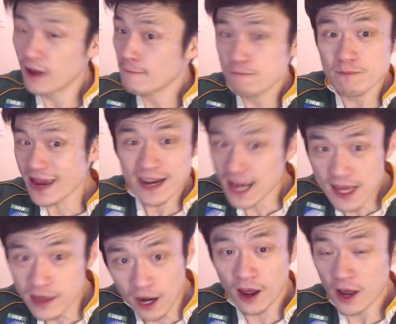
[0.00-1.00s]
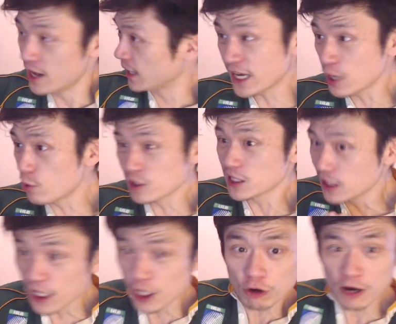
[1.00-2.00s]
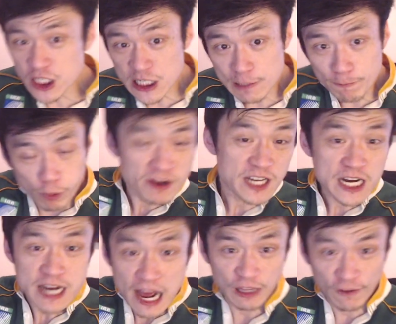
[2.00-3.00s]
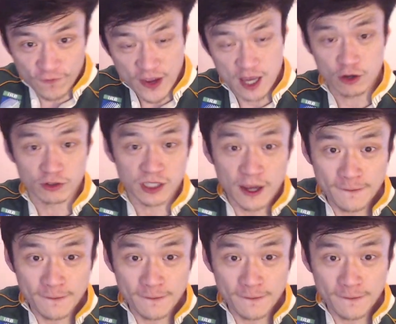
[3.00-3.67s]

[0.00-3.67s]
Me neither. Like it was literally sprinting down the field.